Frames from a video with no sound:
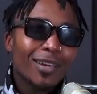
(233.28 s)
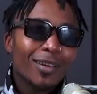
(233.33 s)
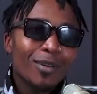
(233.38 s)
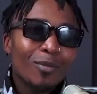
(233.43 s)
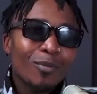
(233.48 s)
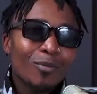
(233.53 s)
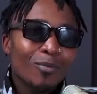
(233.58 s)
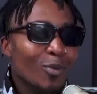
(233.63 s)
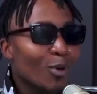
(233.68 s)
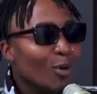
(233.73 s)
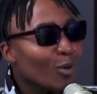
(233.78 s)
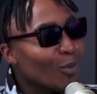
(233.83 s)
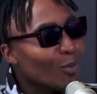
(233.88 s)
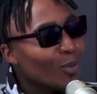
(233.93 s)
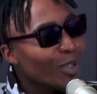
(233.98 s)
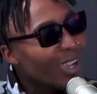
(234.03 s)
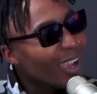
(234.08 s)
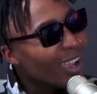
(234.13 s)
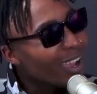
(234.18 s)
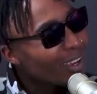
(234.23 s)
are like,
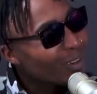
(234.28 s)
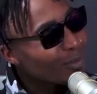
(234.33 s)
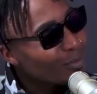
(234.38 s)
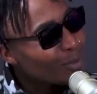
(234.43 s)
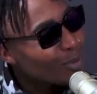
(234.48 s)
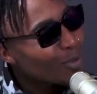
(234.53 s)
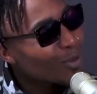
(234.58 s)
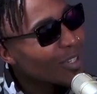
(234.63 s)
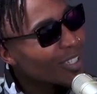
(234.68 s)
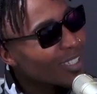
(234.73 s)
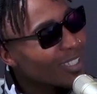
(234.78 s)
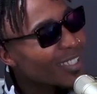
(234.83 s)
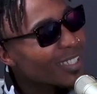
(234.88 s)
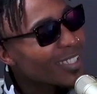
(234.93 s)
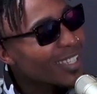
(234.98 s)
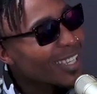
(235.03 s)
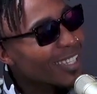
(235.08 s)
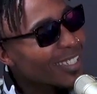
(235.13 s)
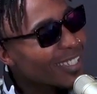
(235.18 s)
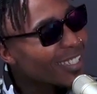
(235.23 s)
"Bro, we can't, bro.
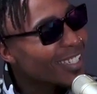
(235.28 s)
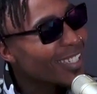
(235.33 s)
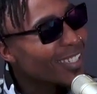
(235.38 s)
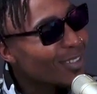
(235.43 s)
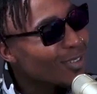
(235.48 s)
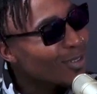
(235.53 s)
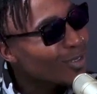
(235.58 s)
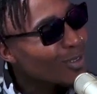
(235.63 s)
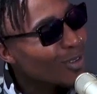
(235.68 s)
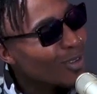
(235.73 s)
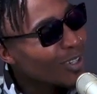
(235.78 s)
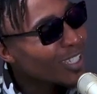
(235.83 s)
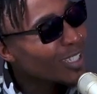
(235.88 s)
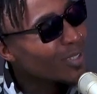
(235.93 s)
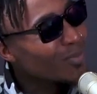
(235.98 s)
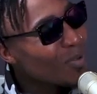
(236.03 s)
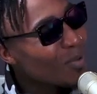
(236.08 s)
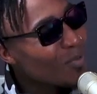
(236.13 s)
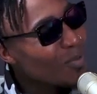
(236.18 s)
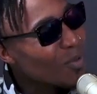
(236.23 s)
This is a casino,
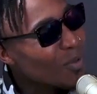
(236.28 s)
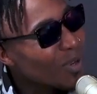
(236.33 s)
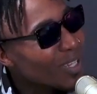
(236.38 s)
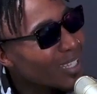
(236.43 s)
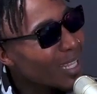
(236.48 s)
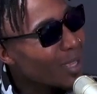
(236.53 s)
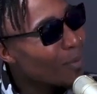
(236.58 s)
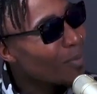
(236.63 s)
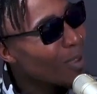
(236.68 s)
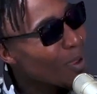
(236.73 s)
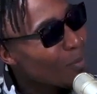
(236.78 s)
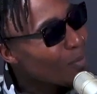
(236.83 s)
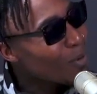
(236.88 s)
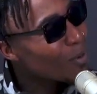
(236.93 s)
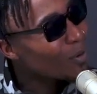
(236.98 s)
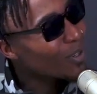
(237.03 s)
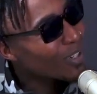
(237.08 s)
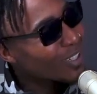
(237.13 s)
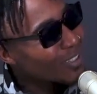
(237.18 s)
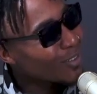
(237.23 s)
dog. These people want their
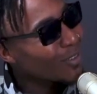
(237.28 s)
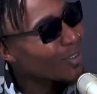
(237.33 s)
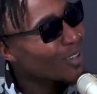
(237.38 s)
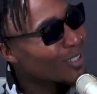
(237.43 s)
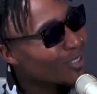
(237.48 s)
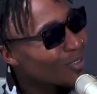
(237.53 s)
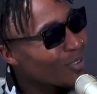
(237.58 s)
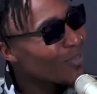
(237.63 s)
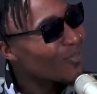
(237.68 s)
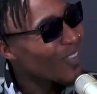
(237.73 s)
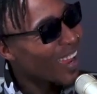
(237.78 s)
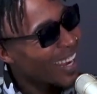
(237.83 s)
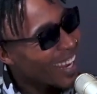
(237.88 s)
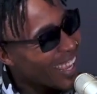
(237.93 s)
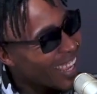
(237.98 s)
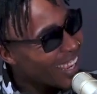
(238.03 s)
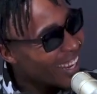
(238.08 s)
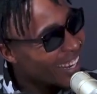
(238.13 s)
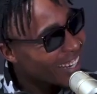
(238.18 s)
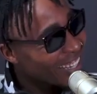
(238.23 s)
paperwork, dog. So
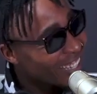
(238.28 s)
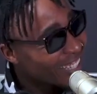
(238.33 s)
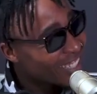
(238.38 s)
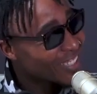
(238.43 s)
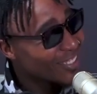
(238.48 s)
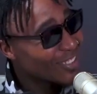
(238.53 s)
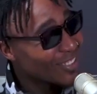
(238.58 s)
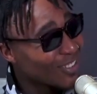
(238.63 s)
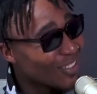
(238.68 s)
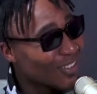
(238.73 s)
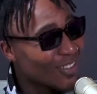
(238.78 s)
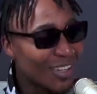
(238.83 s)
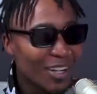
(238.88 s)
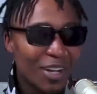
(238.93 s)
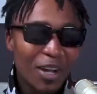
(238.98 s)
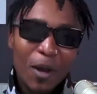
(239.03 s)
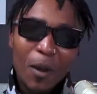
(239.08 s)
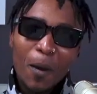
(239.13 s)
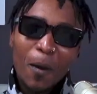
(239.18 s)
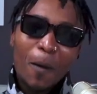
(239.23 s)
valet, you
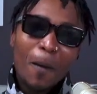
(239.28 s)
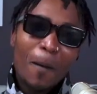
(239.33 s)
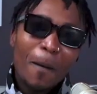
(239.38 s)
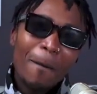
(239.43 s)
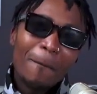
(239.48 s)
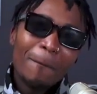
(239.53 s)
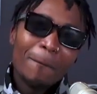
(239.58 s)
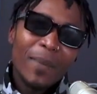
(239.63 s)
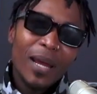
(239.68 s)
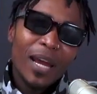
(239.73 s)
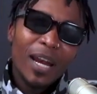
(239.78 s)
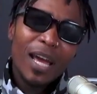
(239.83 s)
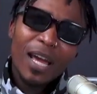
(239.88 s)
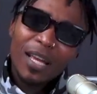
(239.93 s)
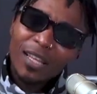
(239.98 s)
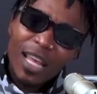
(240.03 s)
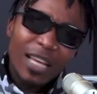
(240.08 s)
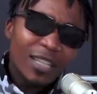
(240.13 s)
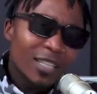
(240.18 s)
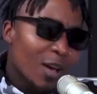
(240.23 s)
know."
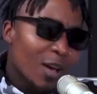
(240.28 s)
And